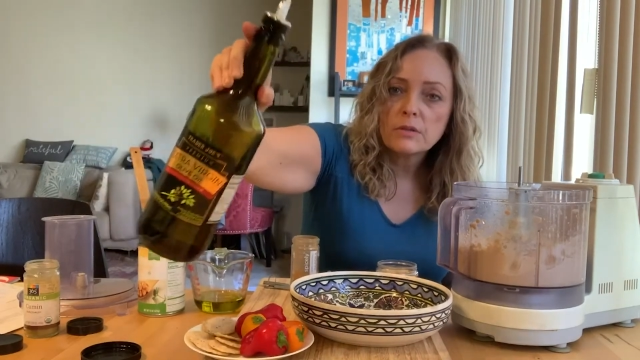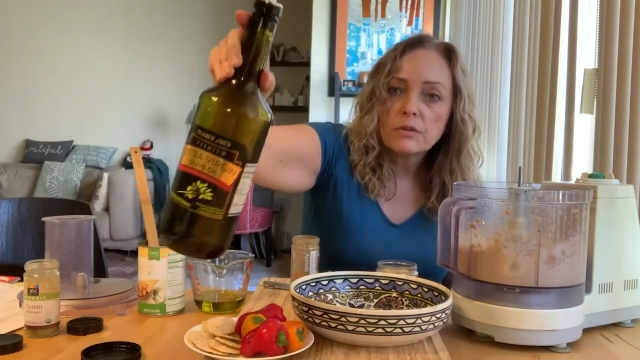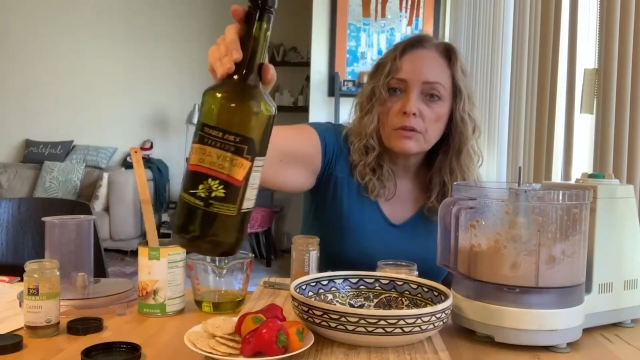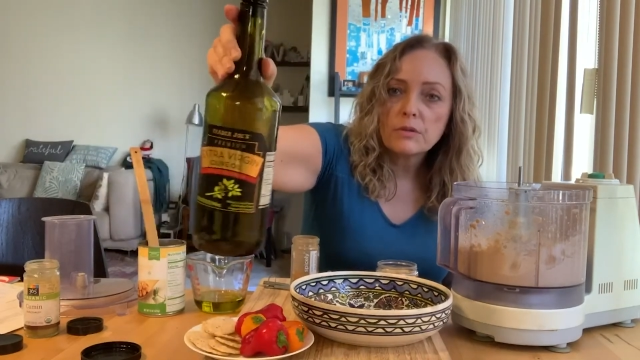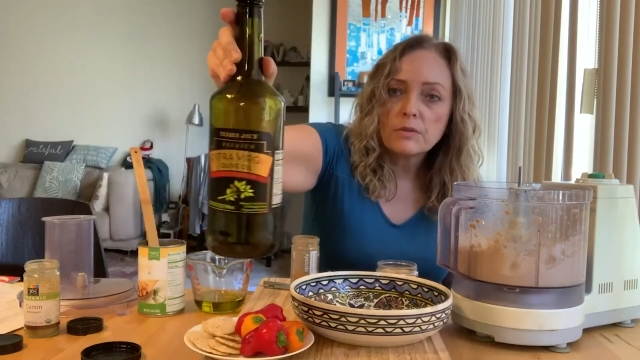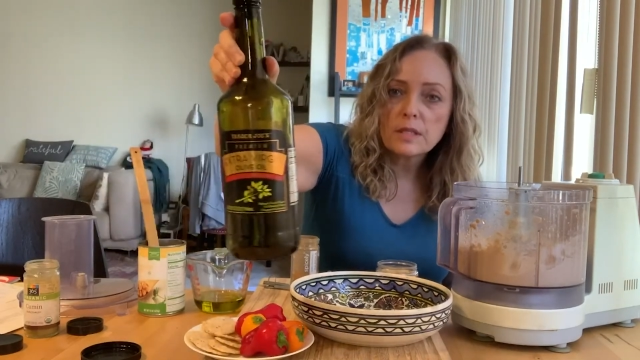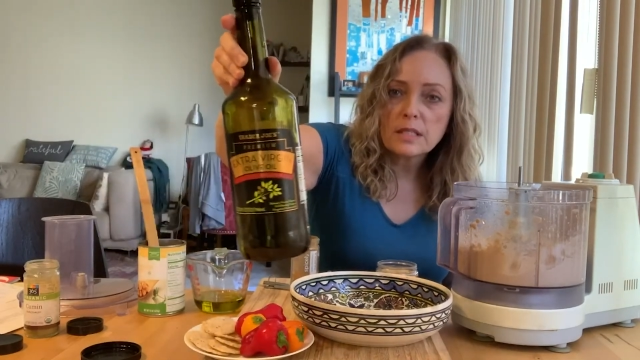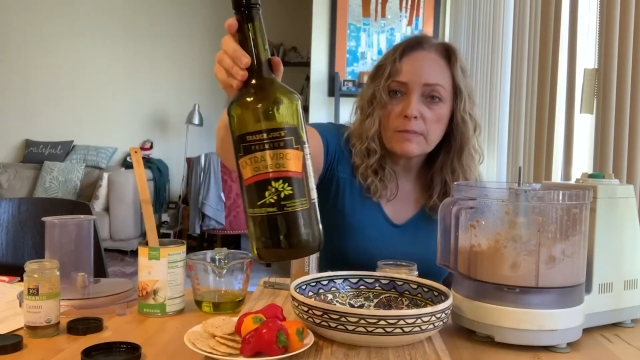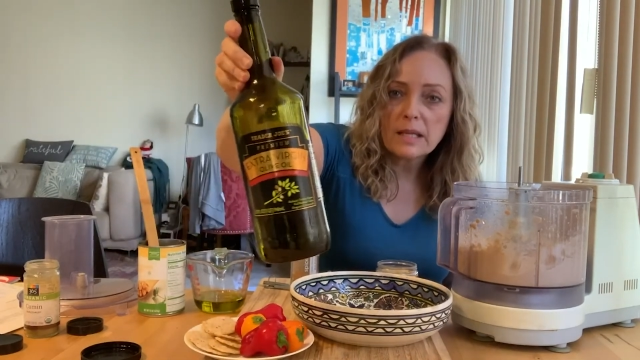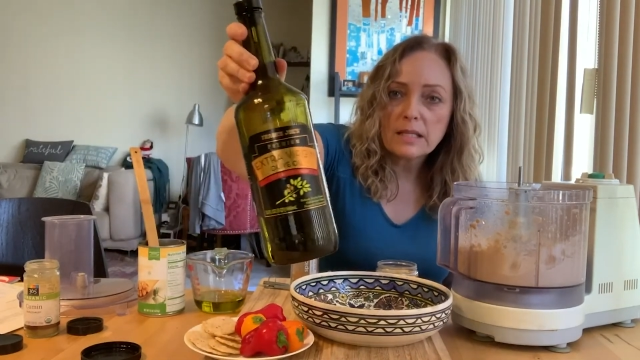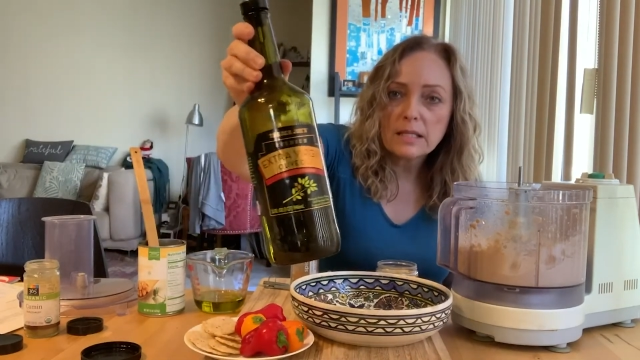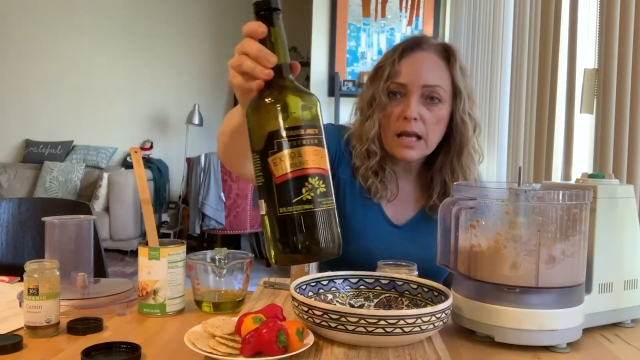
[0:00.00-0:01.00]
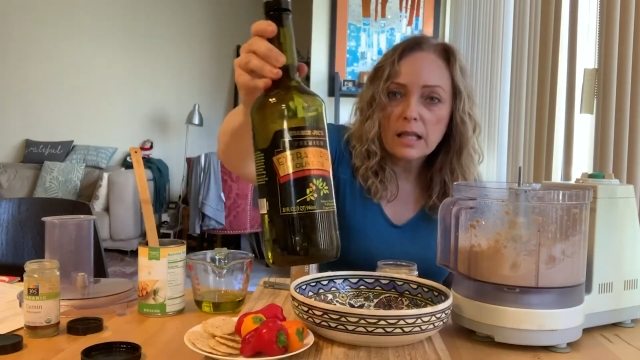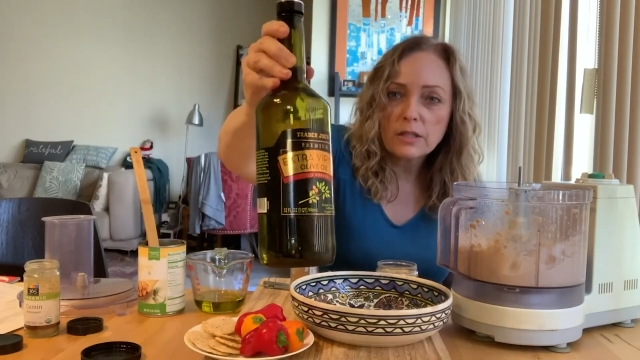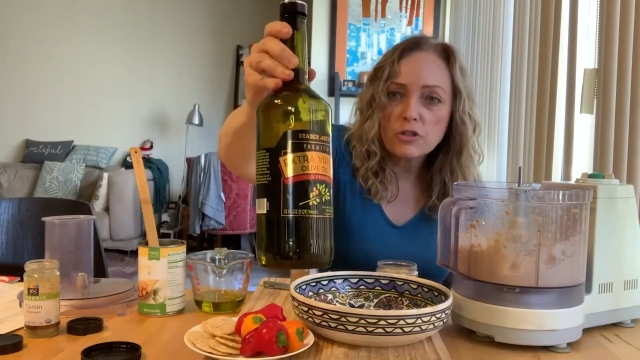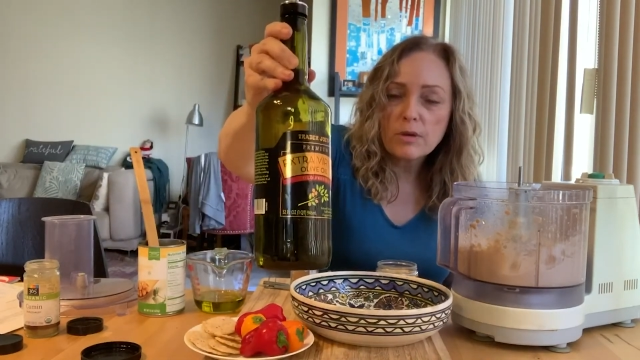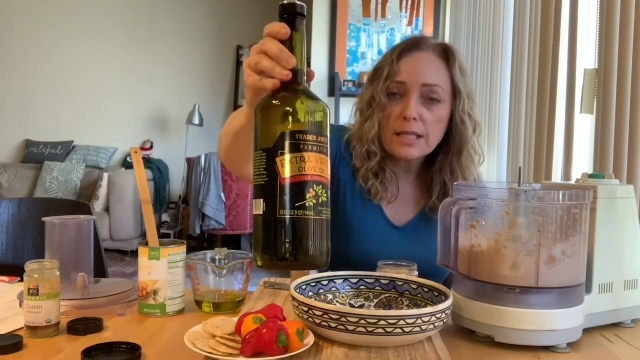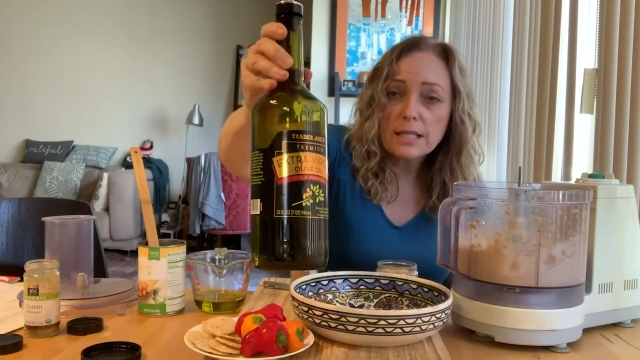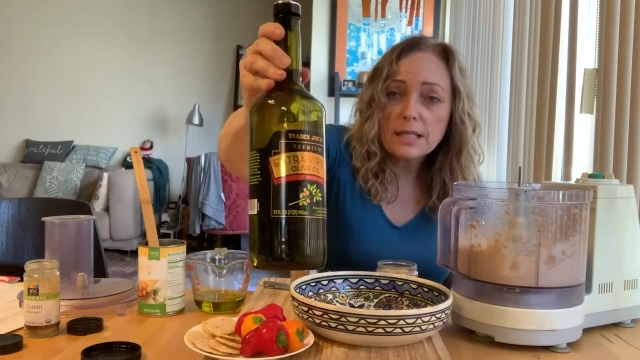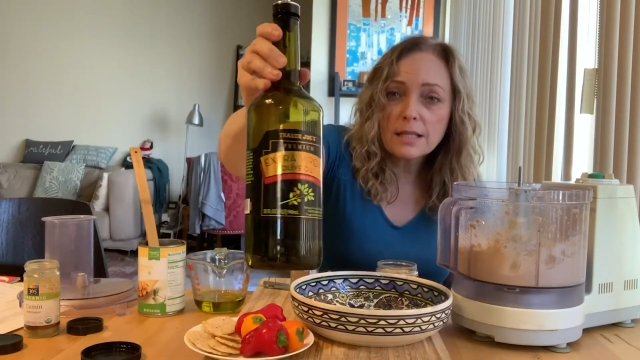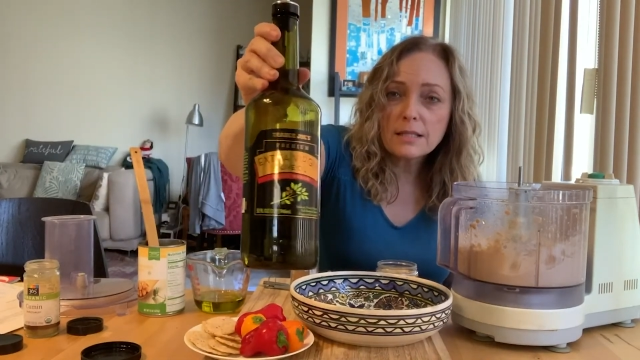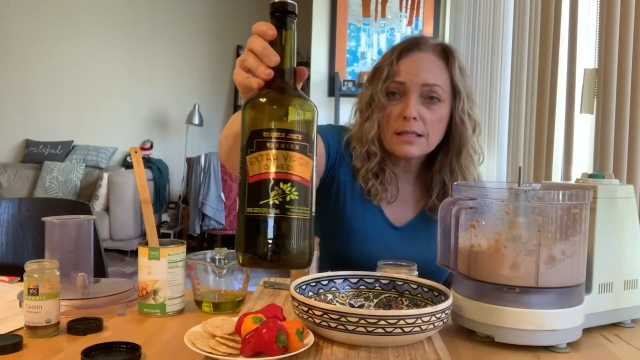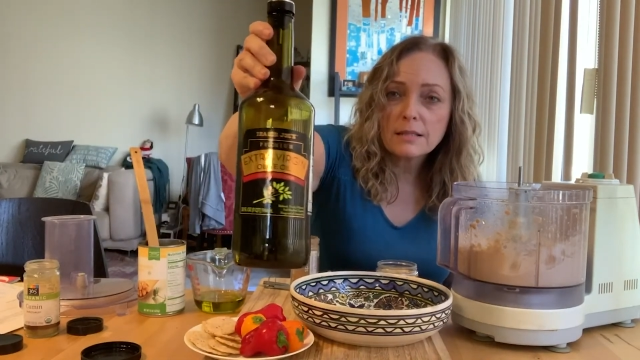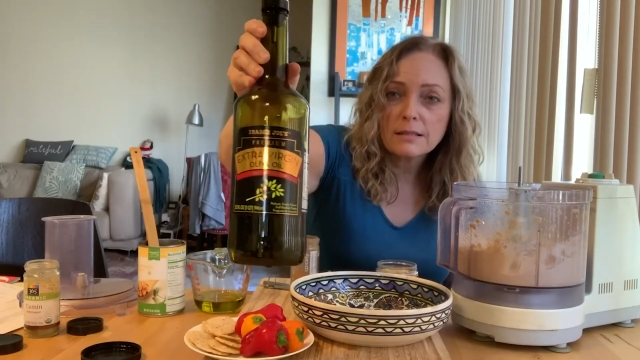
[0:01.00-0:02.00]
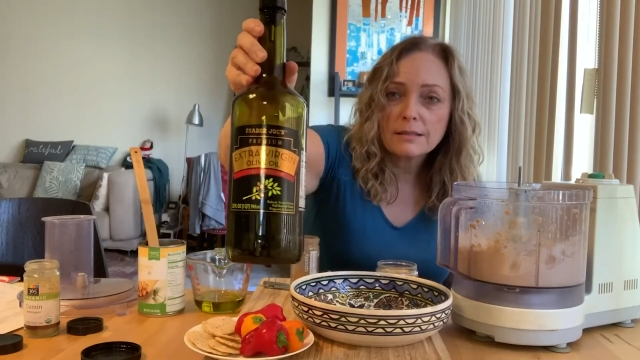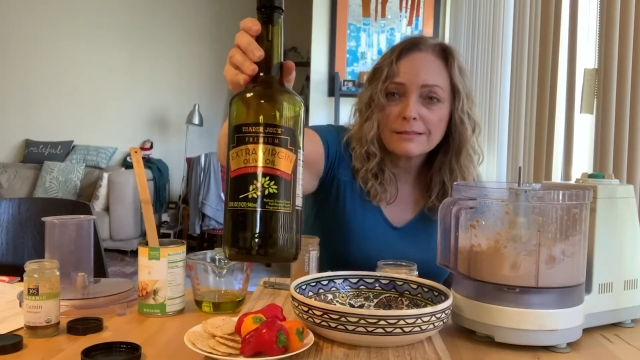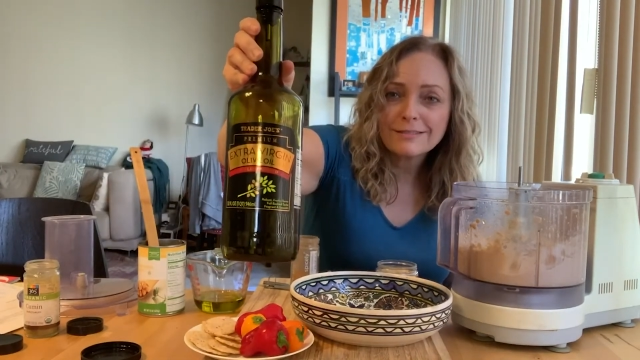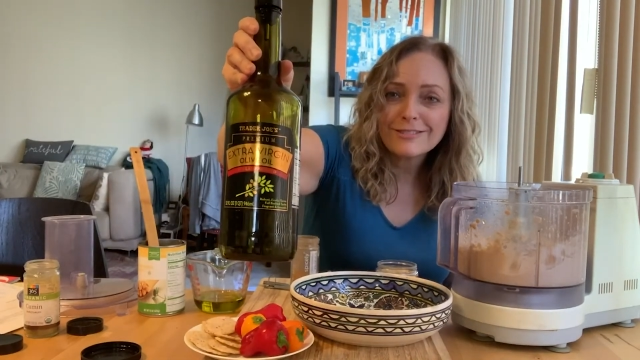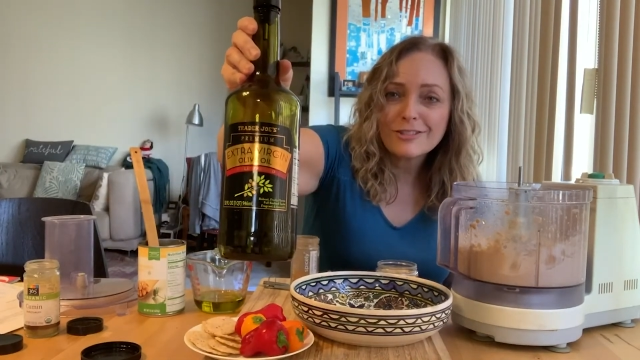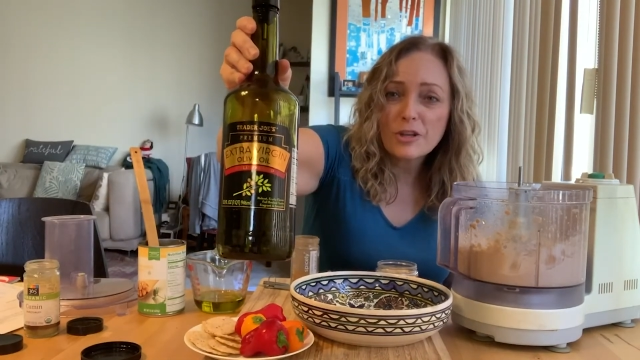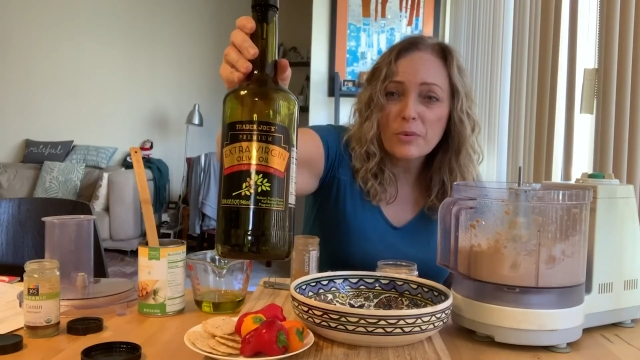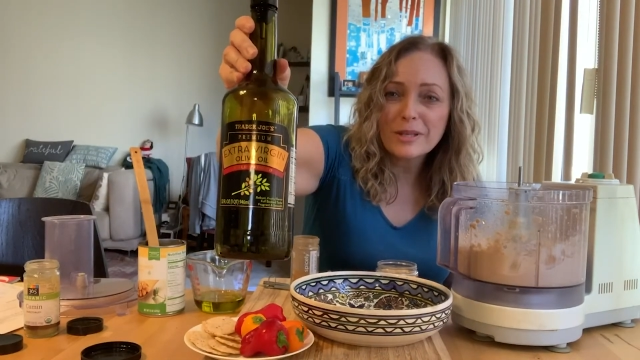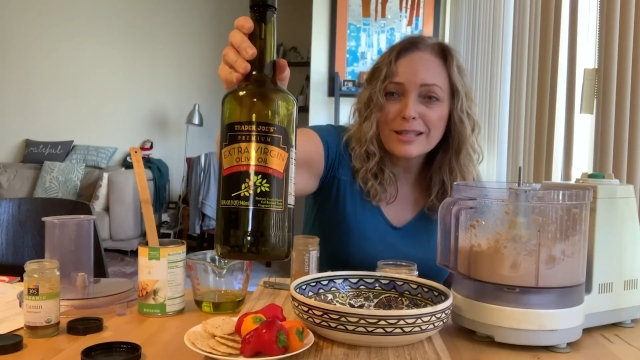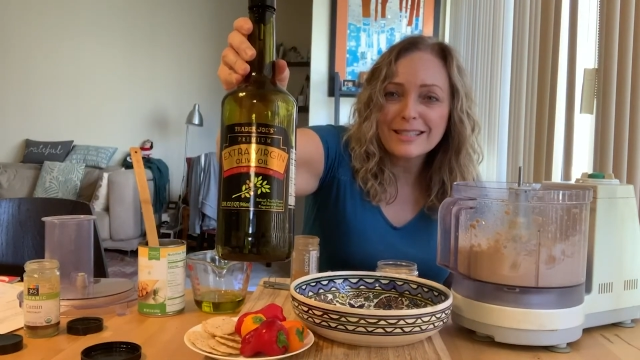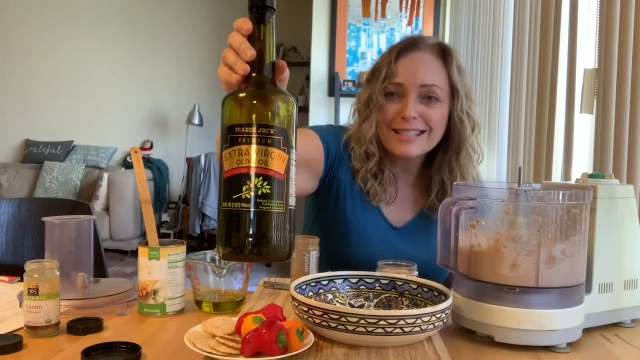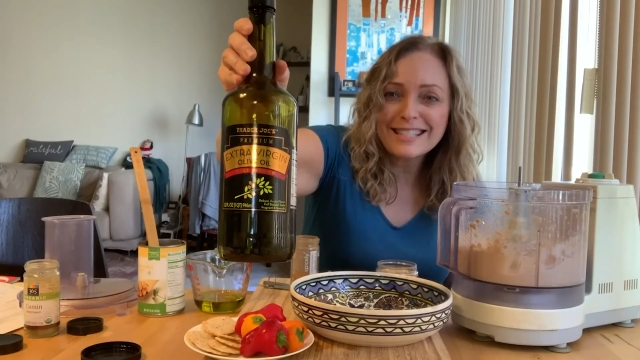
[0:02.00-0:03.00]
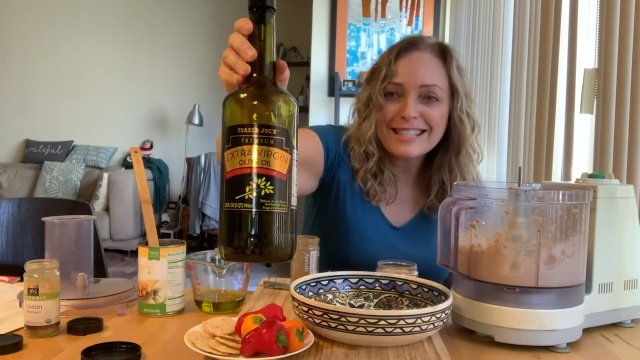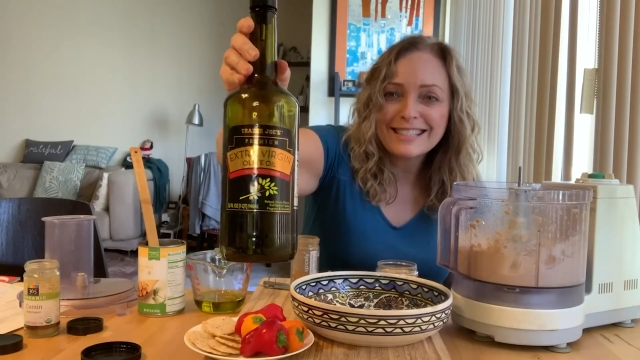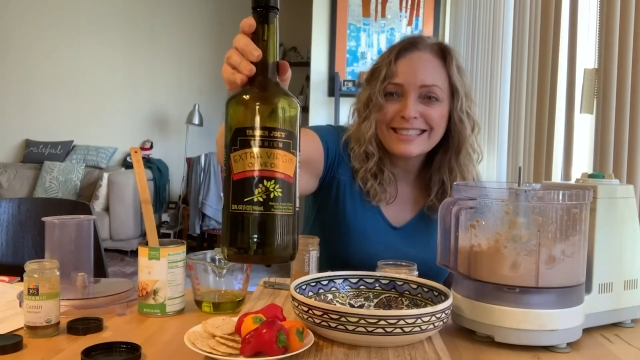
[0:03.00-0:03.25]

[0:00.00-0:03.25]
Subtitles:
you use it to make salad dressings. Do you know what it is?